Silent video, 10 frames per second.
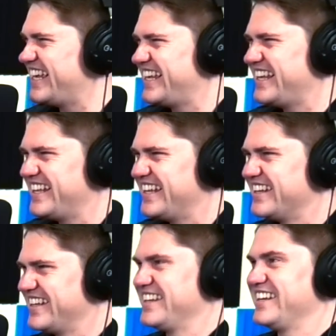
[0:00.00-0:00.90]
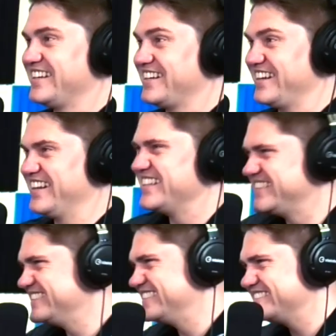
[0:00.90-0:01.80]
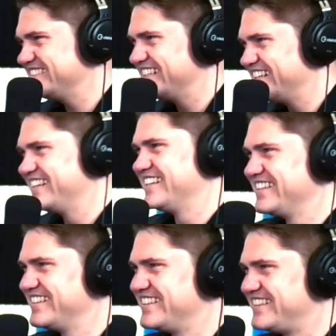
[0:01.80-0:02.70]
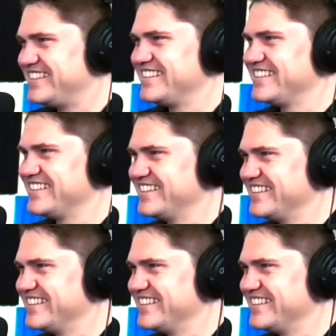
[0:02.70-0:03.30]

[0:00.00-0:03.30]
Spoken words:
No words are spoken by the person on screen.